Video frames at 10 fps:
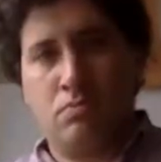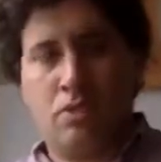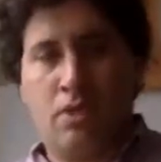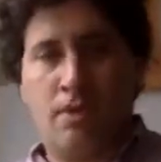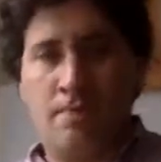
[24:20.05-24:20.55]

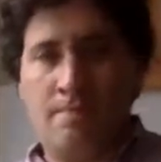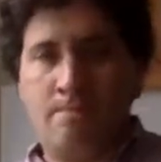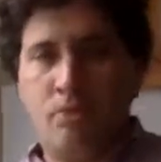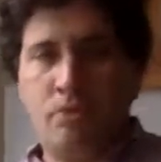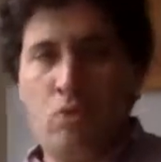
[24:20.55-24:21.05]
okay?
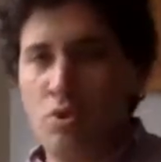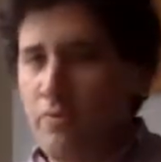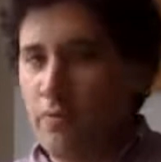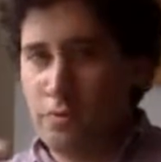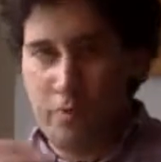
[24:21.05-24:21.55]
Or the
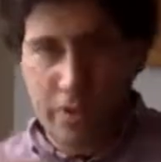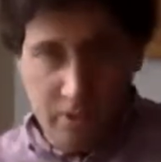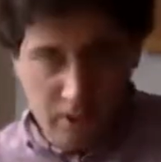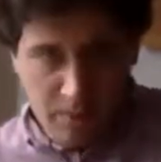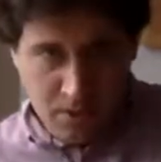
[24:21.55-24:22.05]
first player
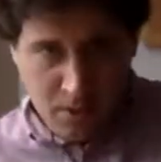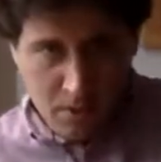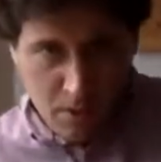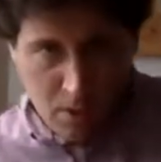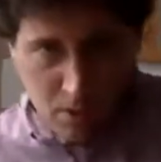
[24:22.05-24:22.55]
keeps it,